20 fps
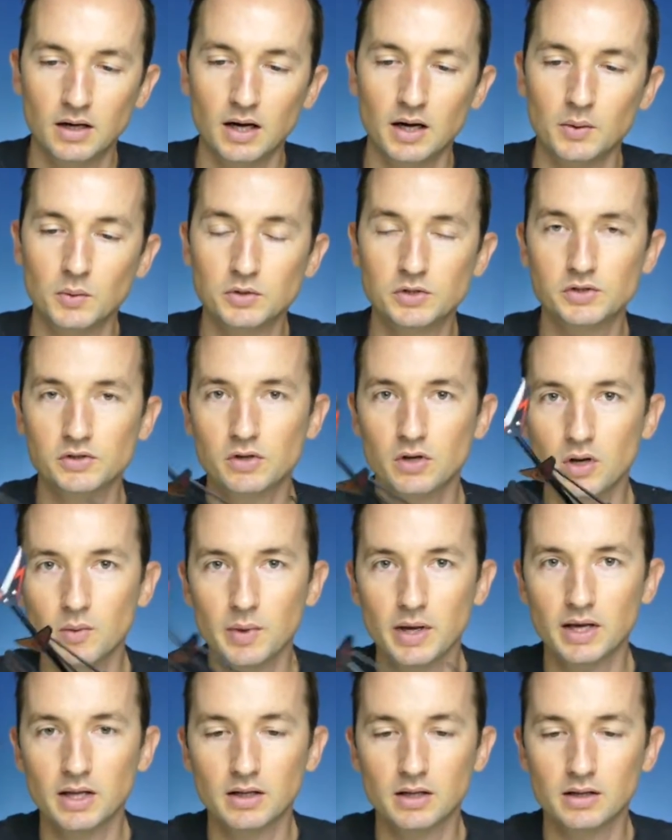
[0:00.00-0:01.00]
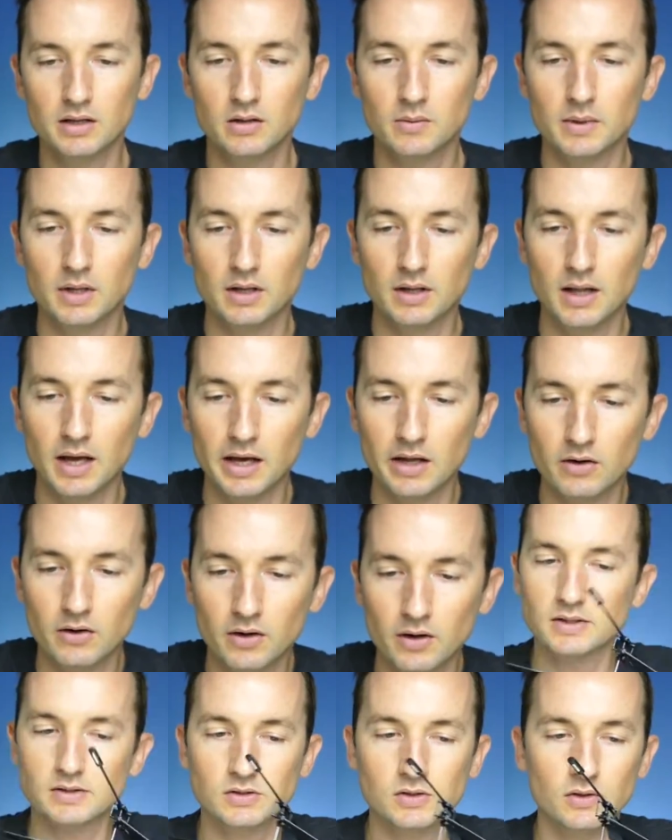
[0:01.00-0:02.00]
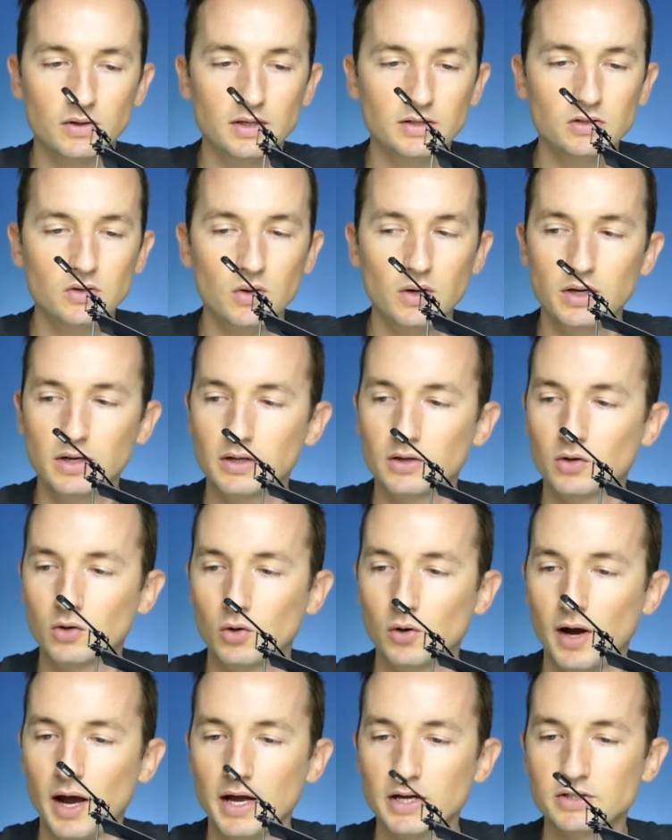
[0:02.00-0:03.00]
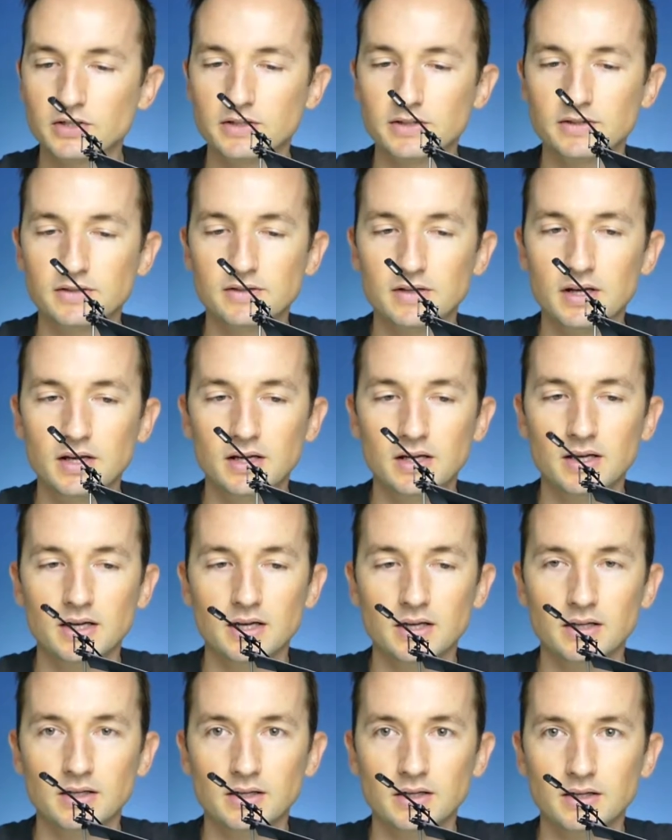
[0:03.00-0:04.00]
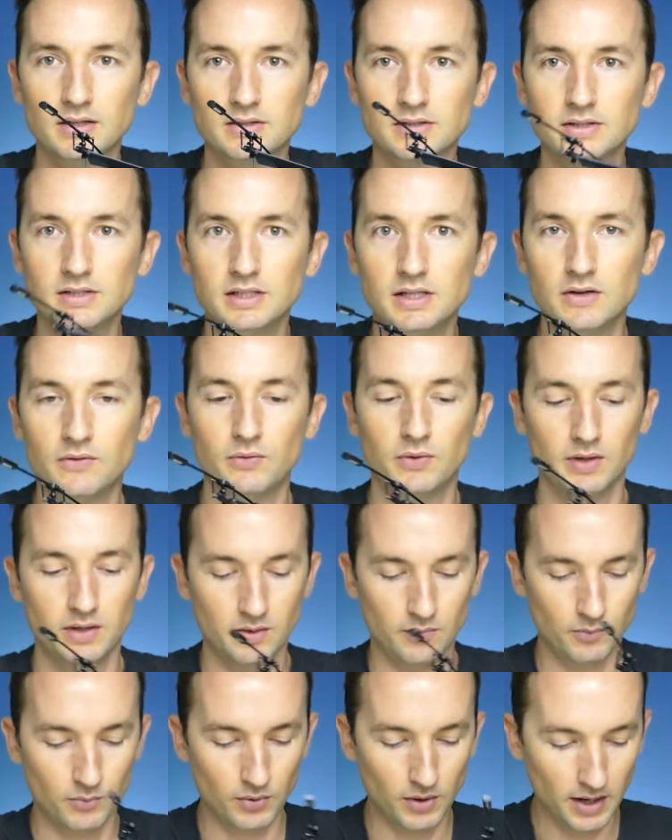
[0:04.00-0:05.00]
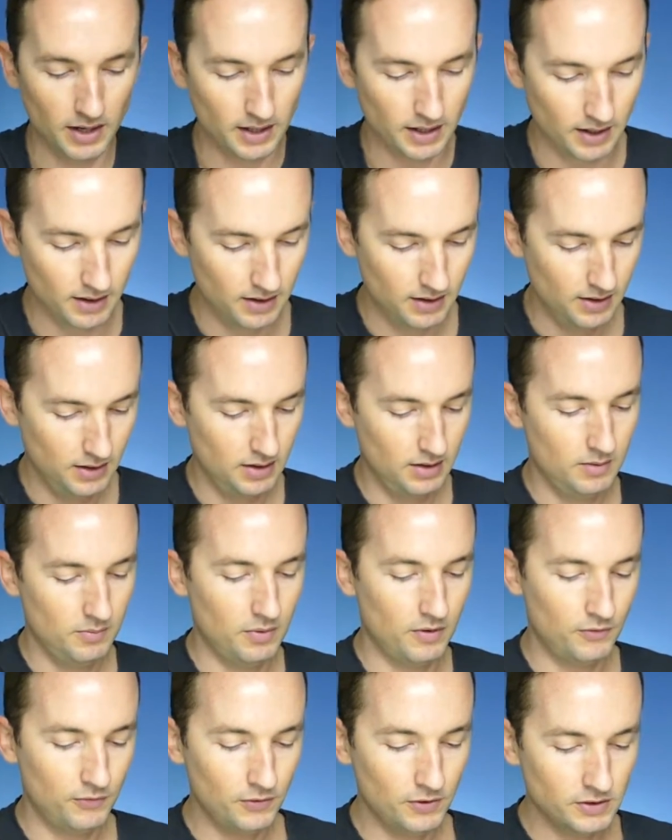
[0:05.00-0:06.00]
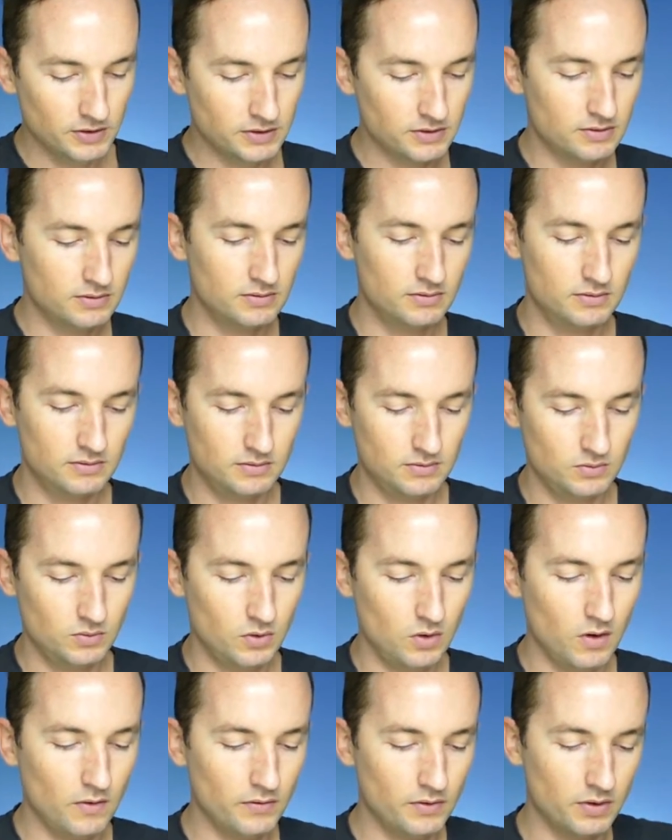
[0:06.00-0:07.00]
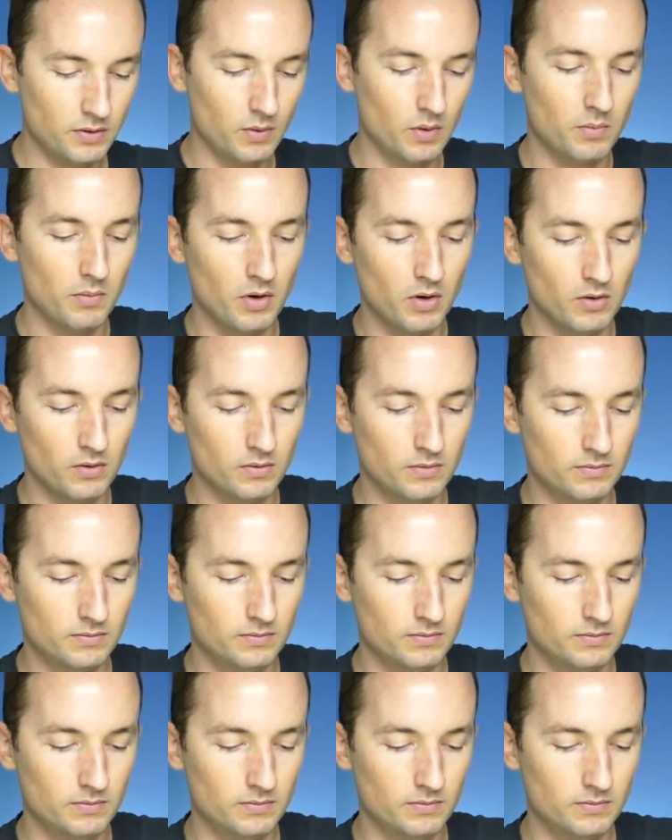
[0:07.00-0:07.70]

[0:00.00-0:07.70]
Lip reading: which is going to make it a little bit lighter. So let's go ahead and crash this thing and see if we can break it. But first, we'll go over the remote.